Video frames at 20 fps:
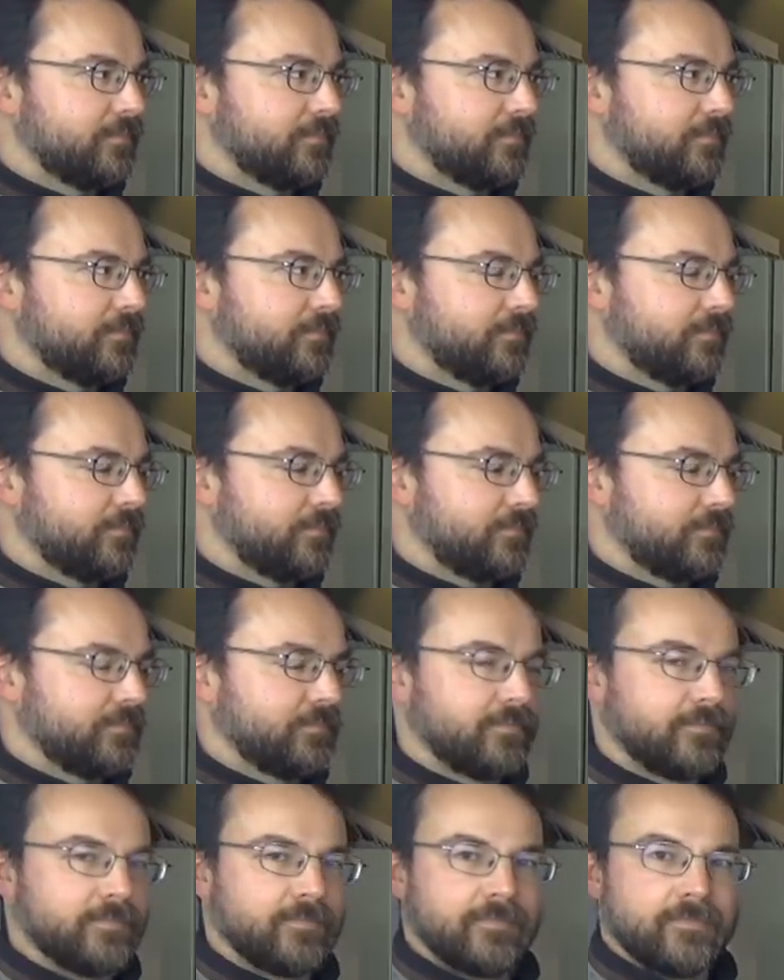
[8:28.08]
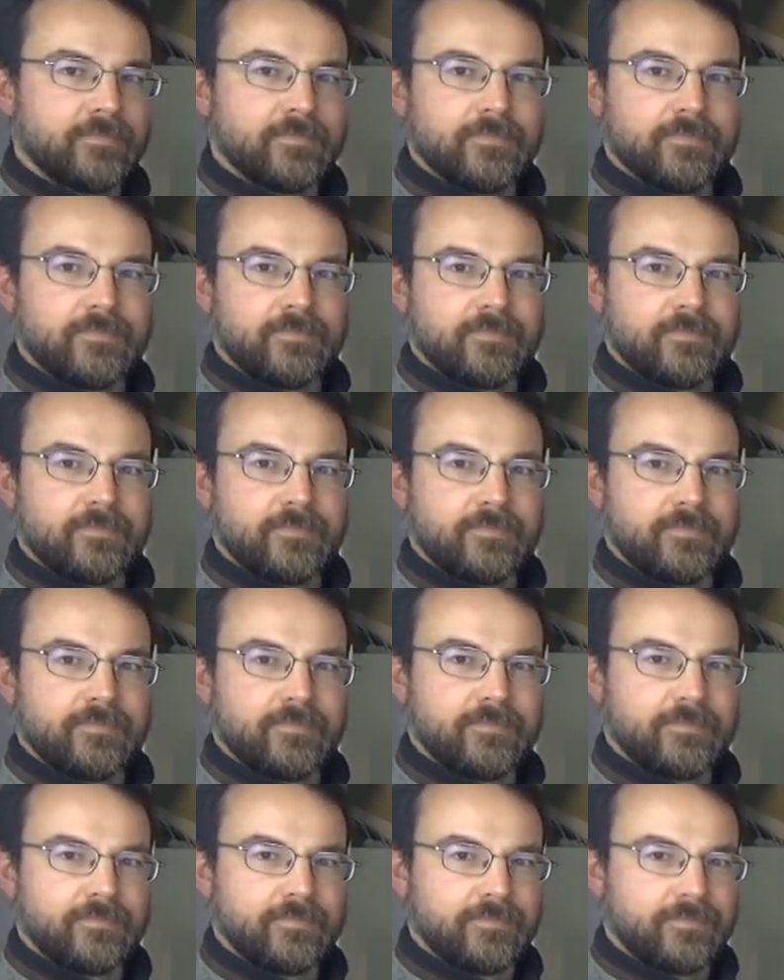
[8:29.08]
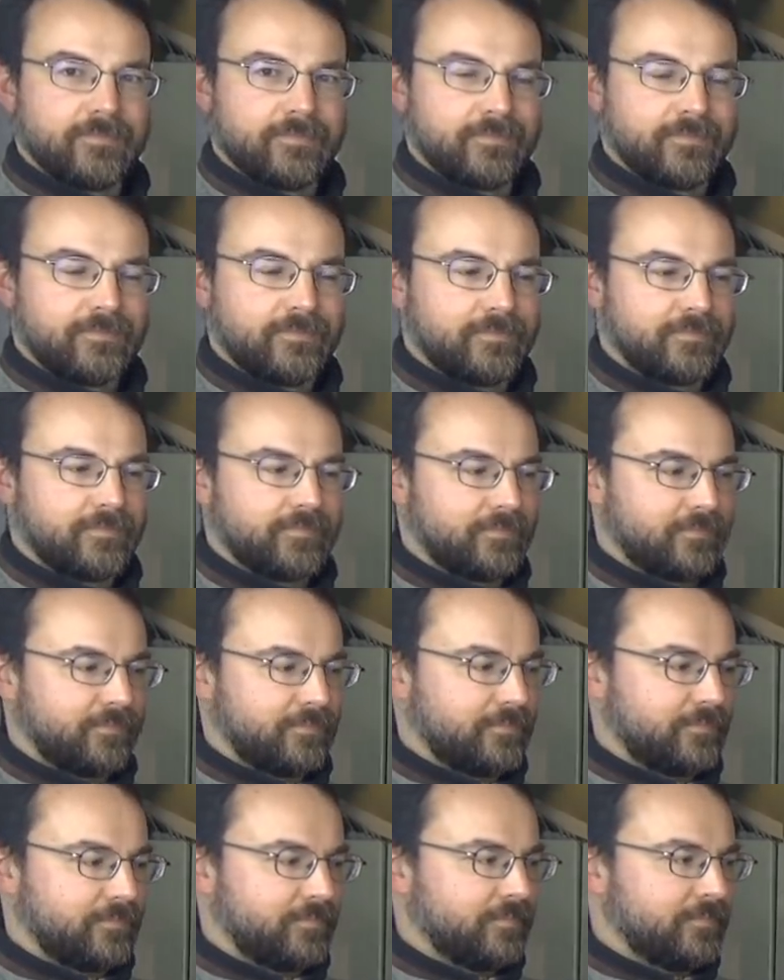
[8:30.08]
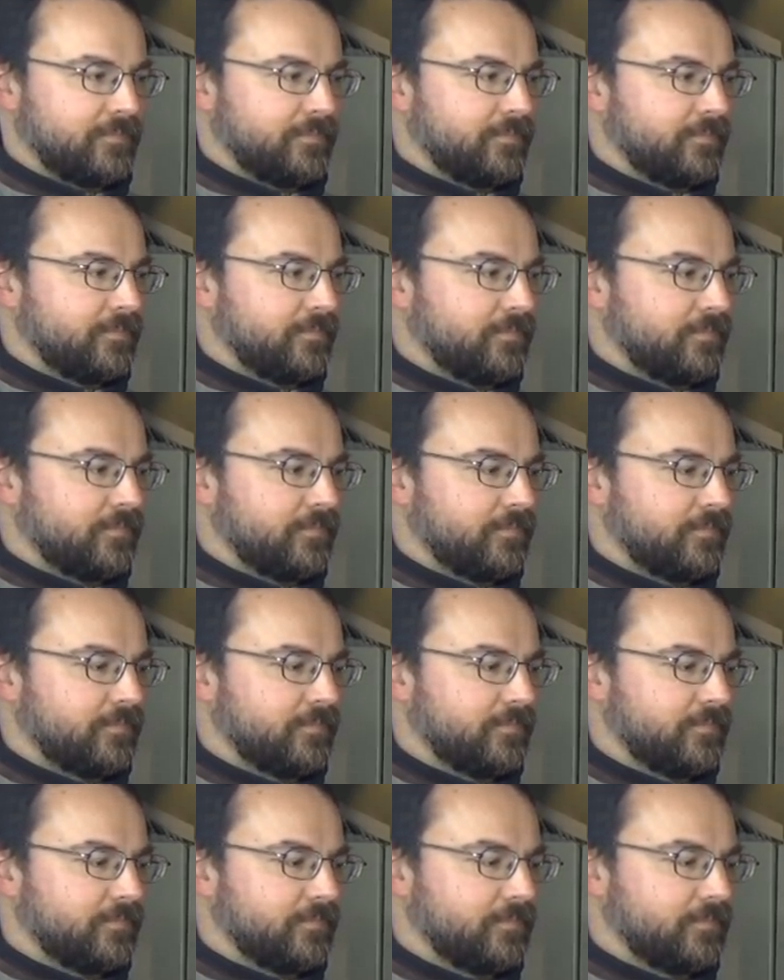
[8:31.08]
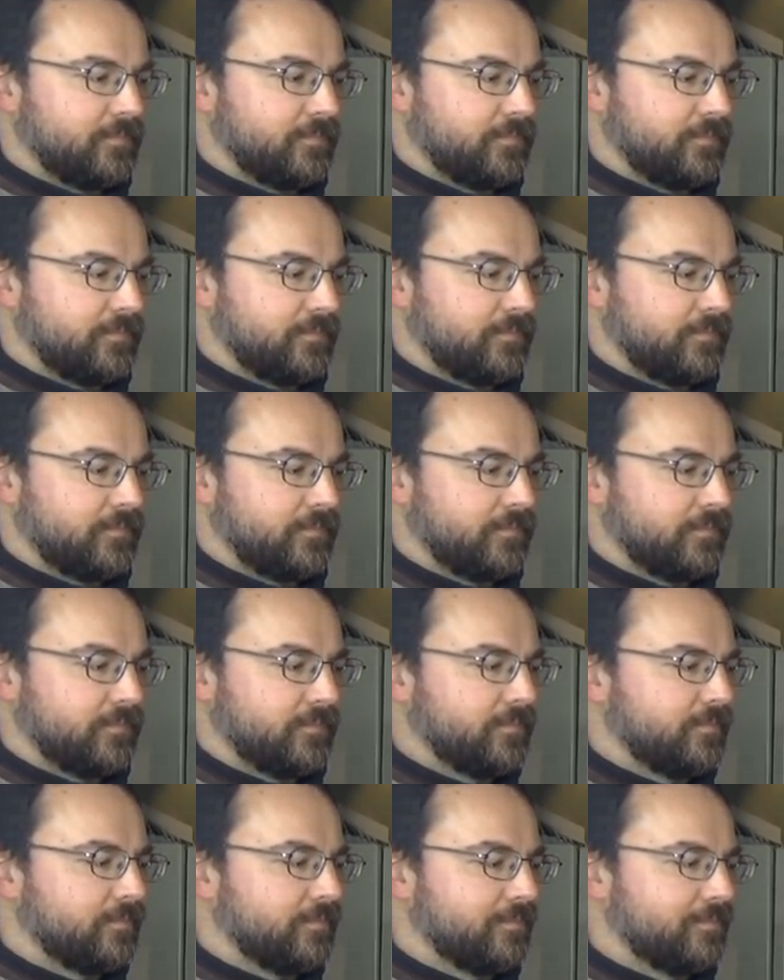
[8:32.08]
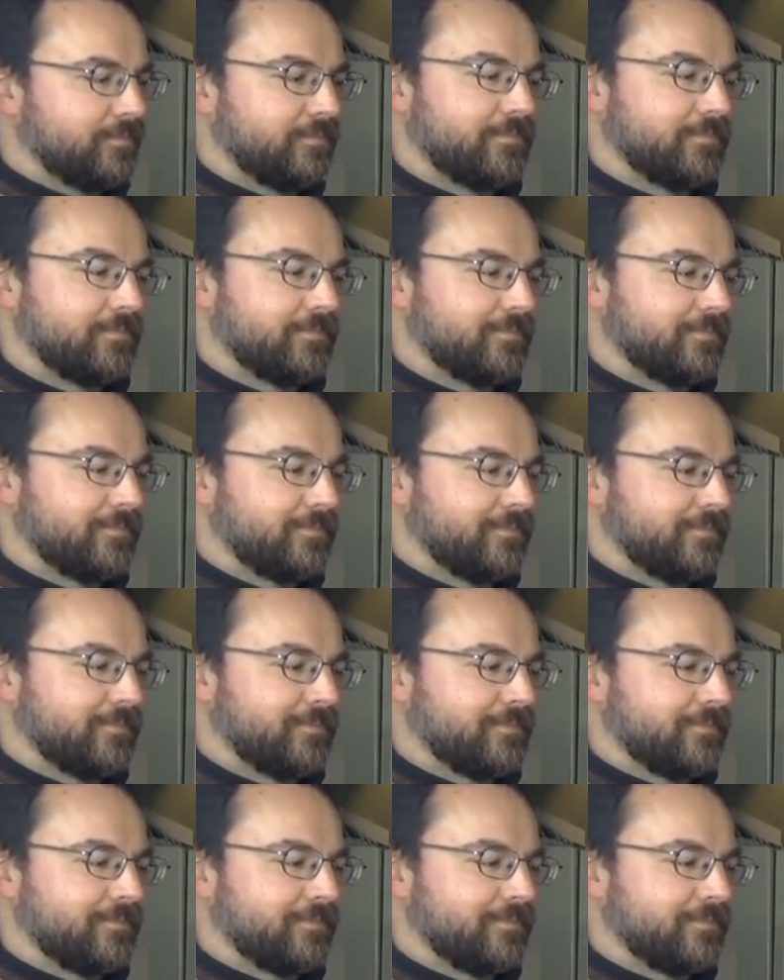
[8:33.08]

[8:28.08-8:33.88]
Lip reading: This person isn't speaking.